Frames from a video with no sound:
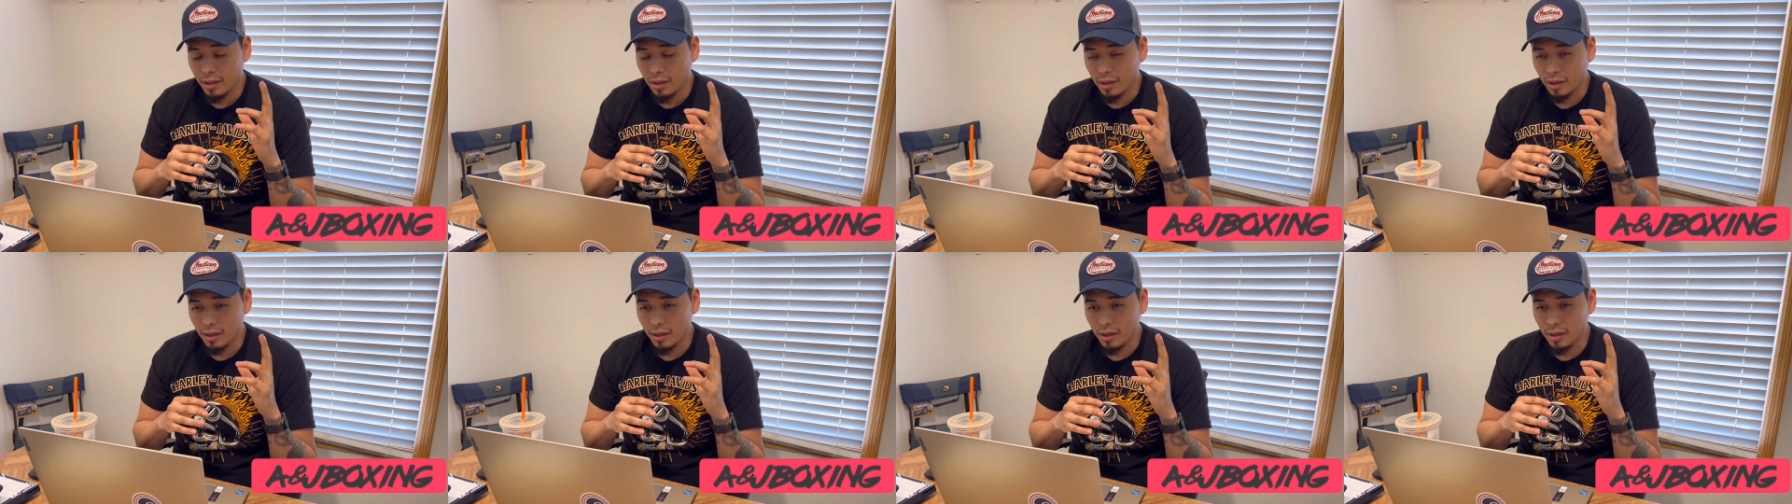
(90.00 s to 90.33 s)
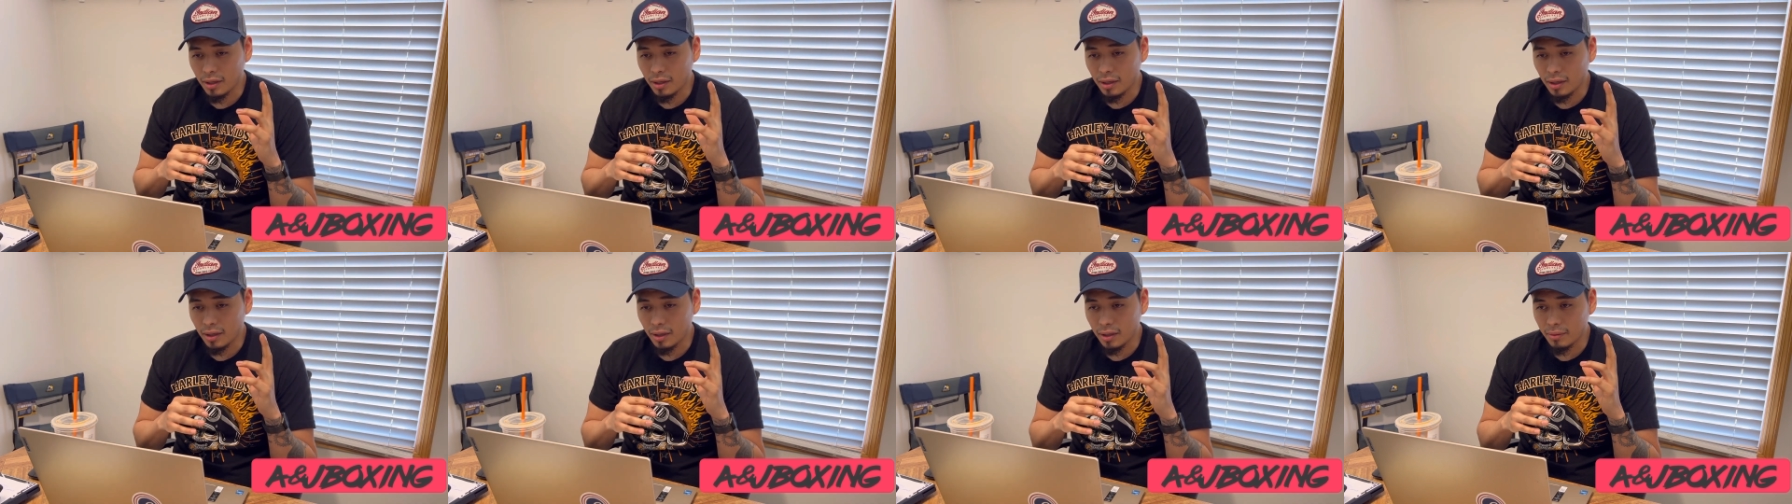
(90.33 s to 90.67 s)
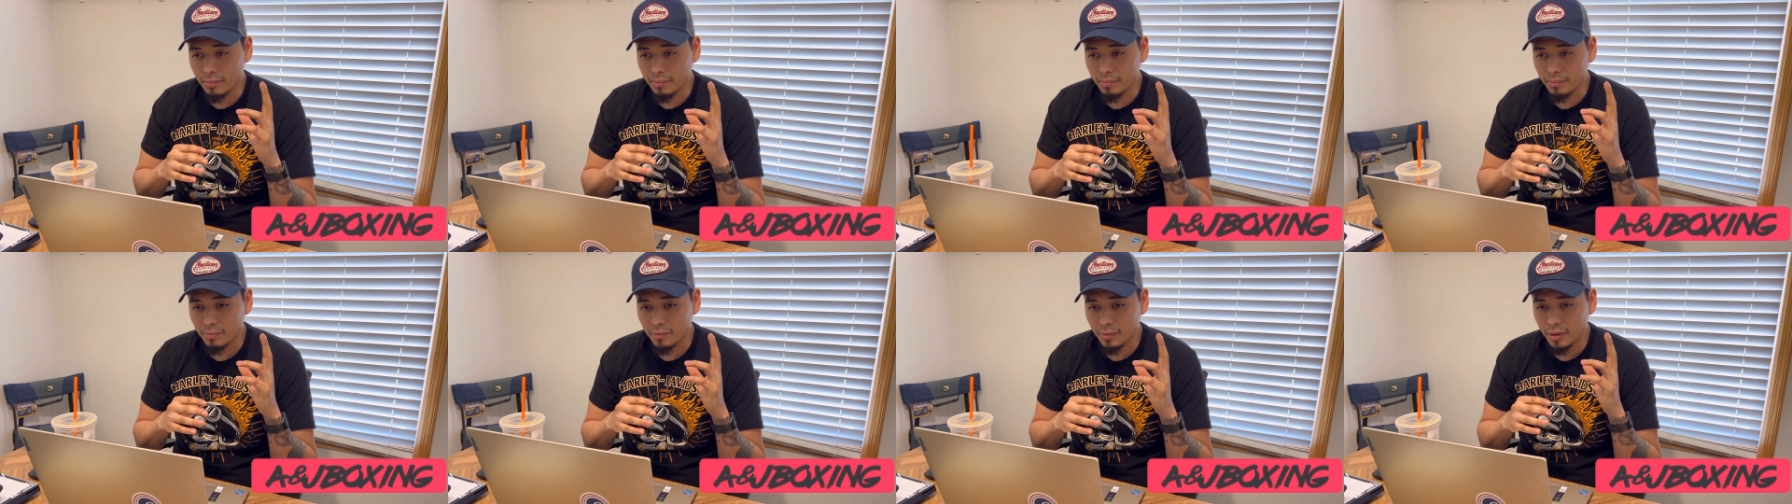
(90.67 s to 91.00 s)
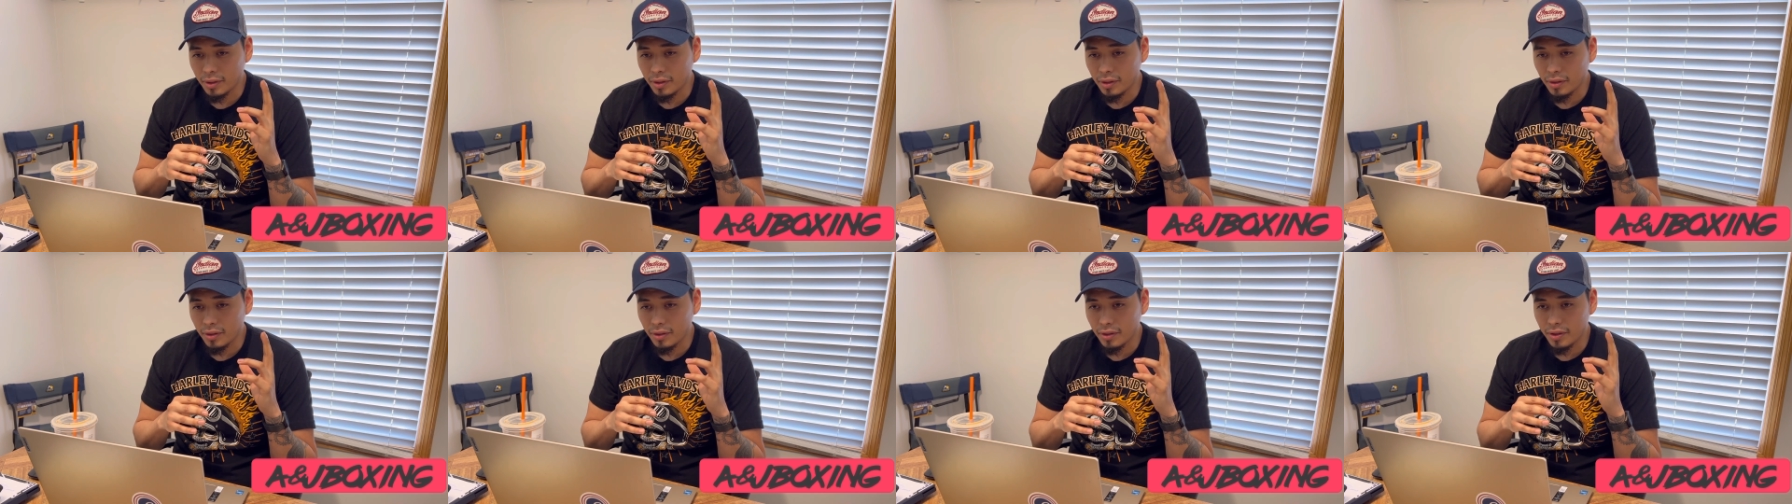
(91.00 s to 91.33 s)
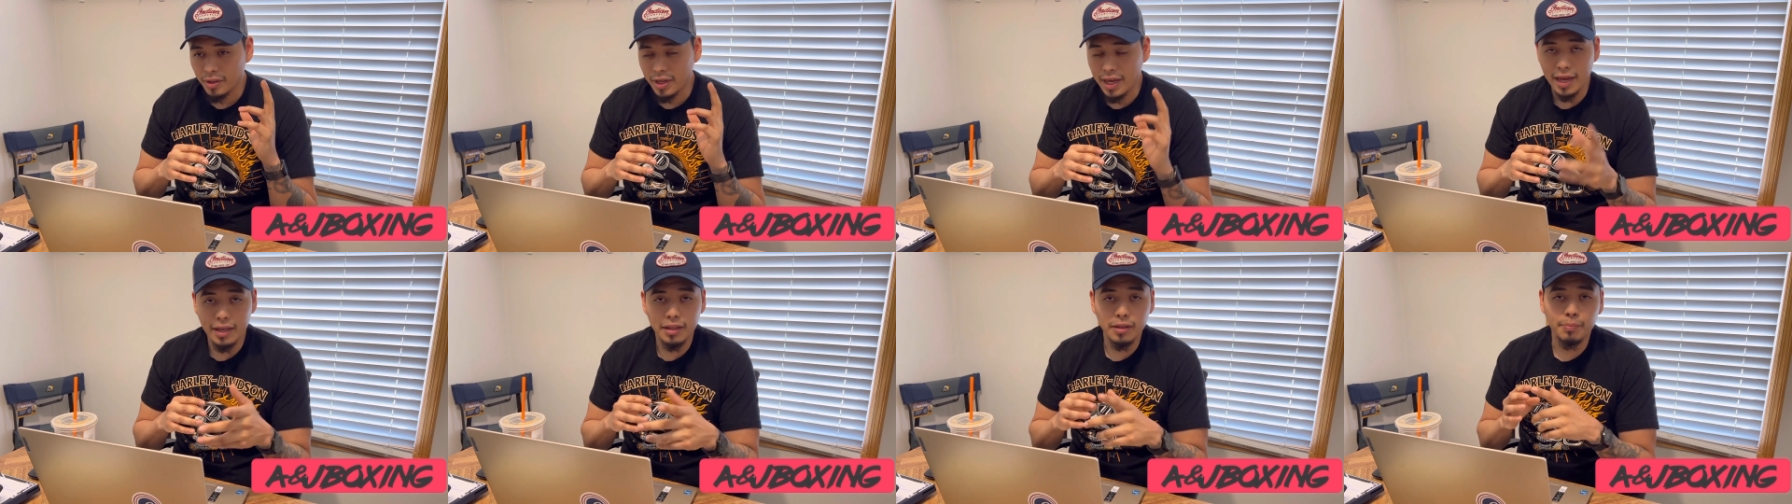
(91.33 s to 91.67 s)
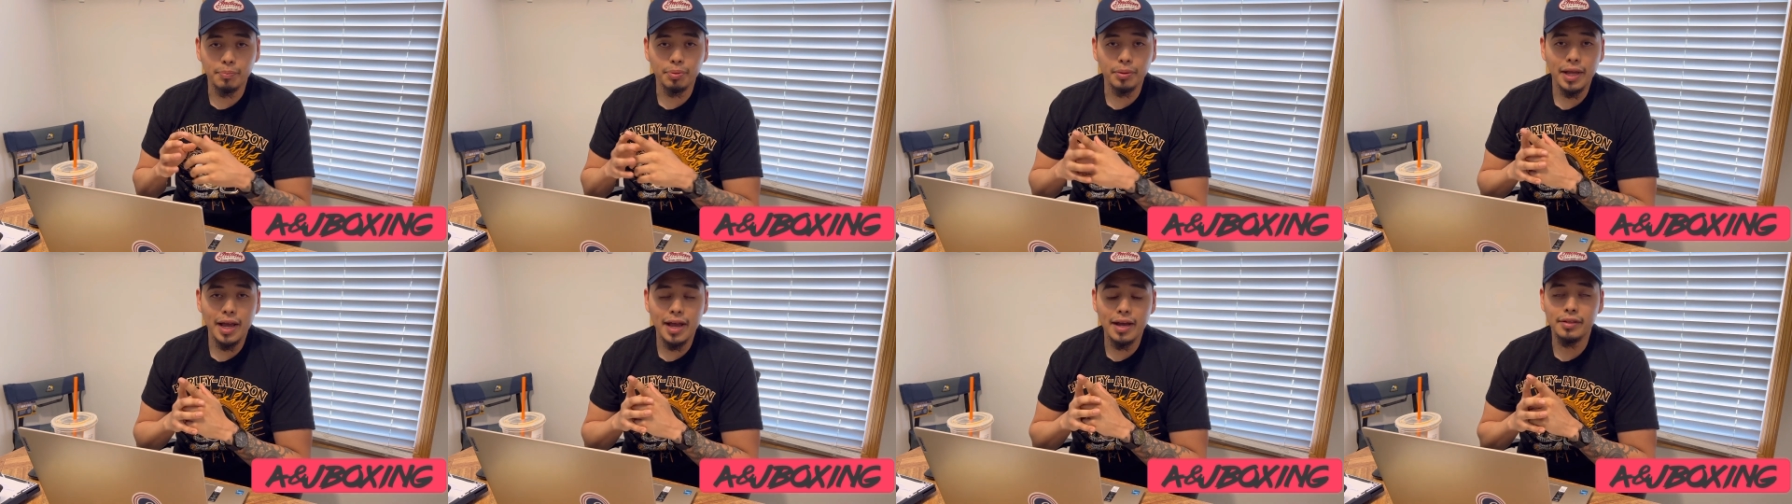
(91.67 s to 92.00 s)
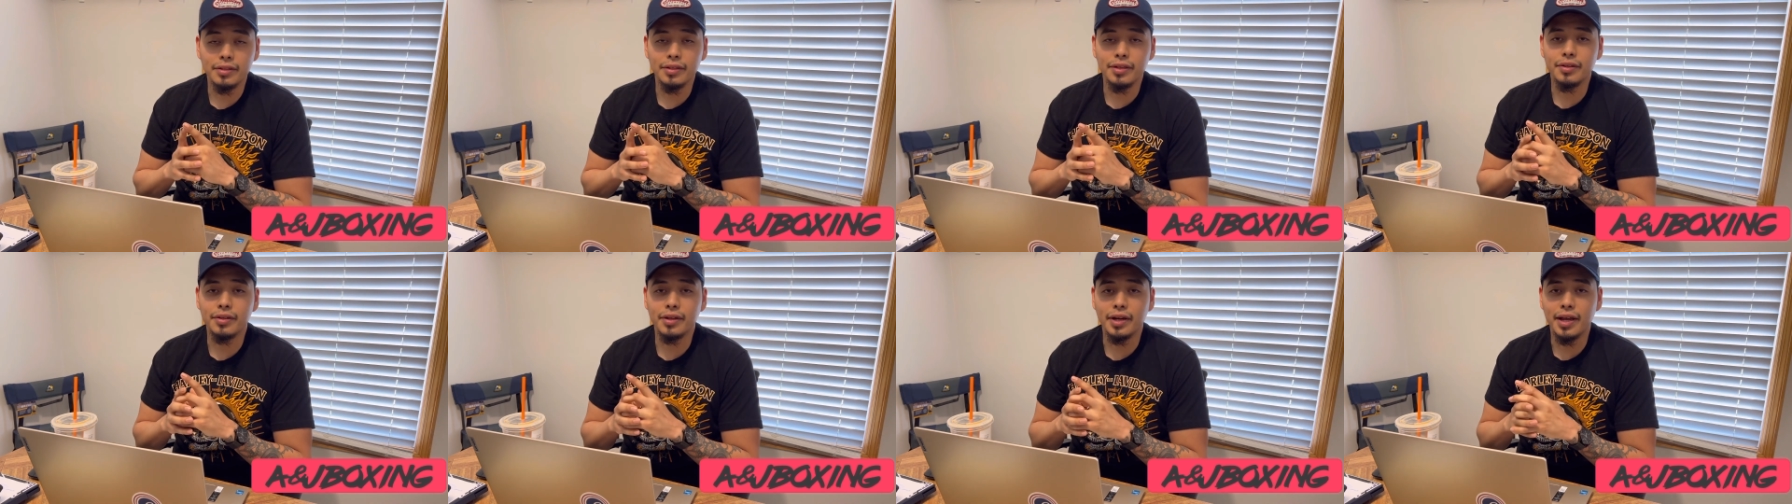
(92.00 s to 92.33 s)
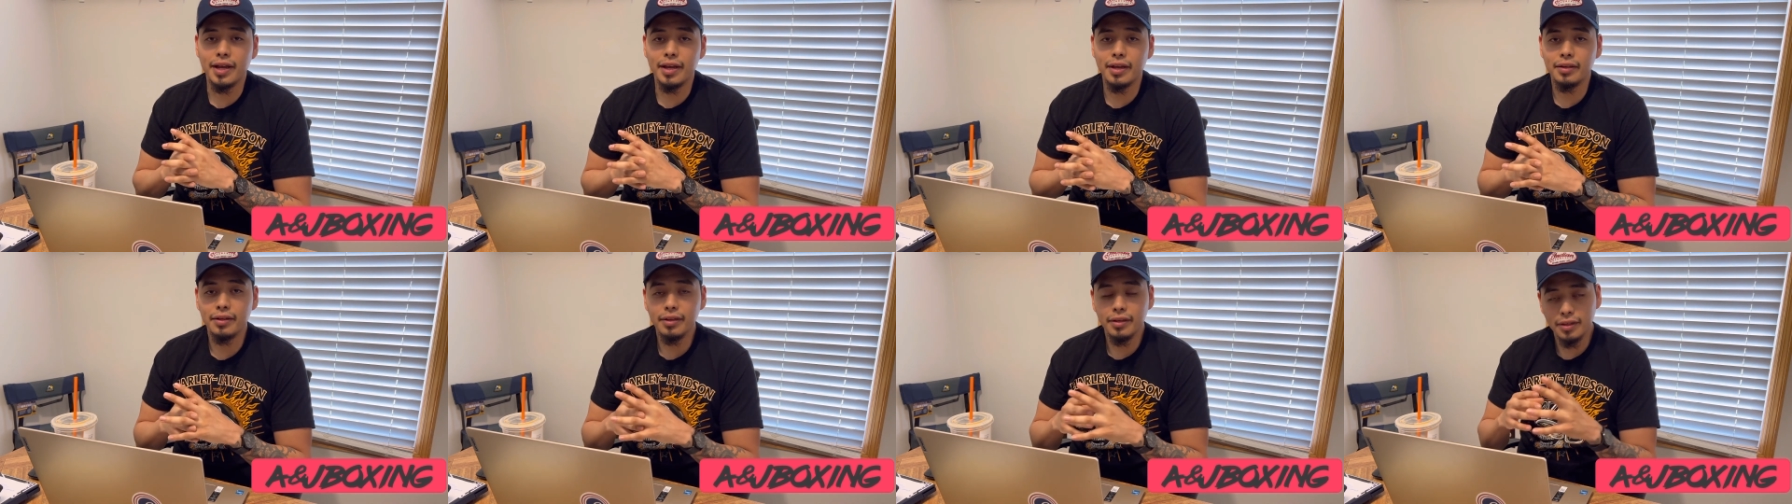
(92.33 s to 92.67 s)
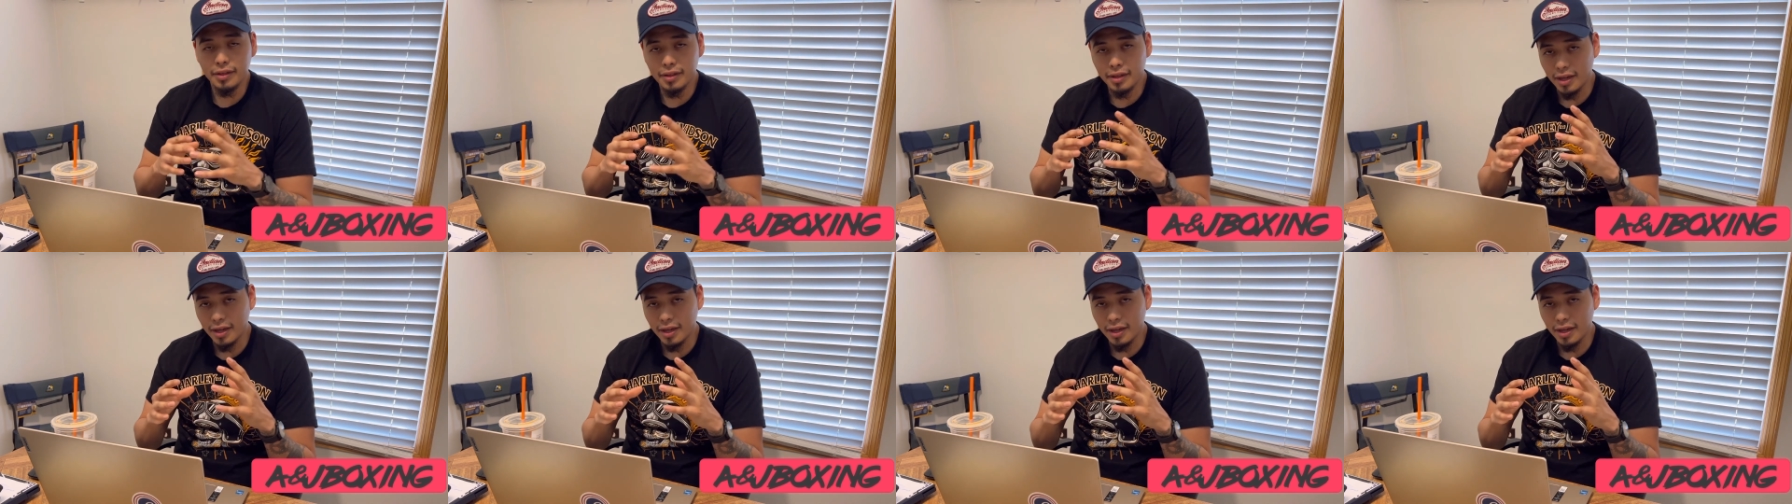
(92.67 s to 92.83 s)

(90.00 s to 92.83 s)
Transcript: Um, Caleb Plant, on the other hand,